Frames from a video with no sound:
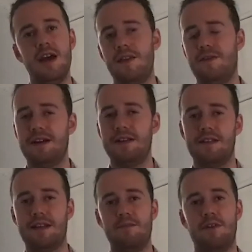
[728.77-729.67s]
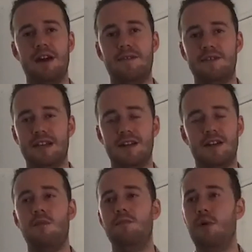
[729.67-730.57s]
the fact that they might have, say, like
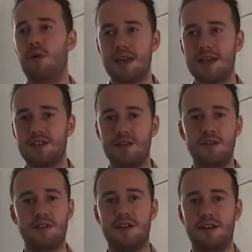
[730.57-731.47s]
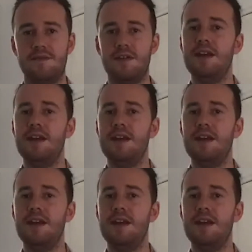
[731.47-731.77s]
onboarding issues and kind of